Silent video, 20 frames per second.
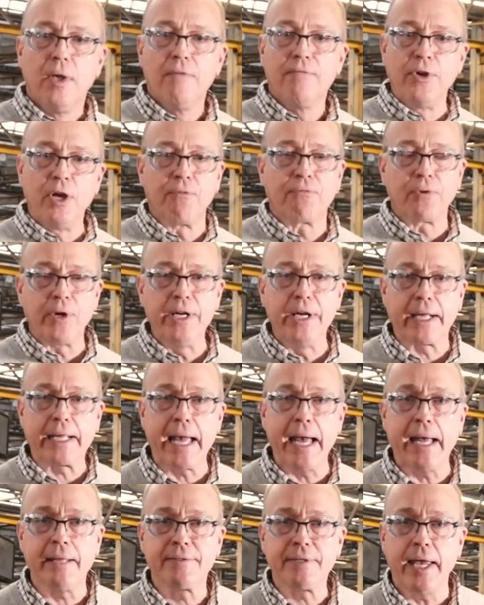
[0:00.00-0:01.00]
feel free to
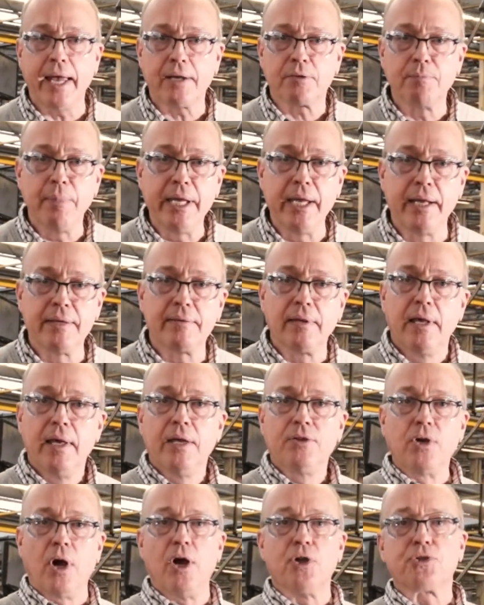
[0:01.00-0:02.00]
contact me at
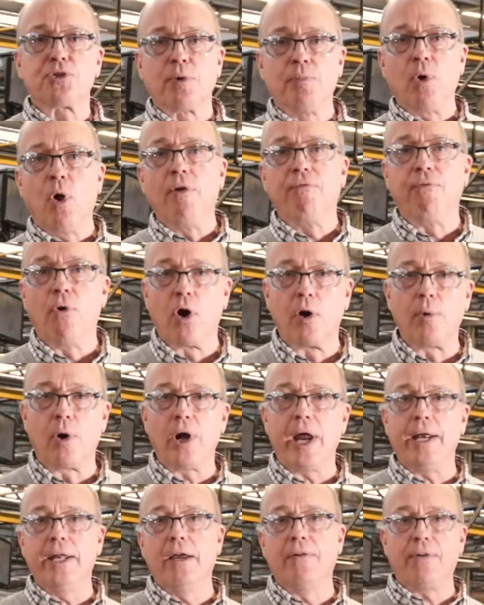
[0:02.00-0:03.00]
Dahlstrom Roll Form
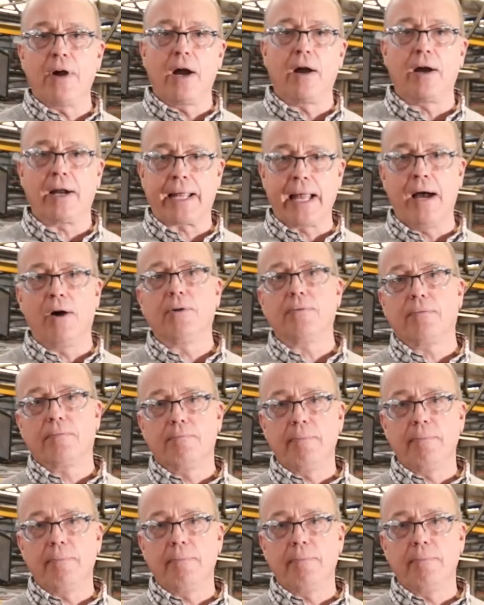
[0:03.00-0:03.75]
or any of our account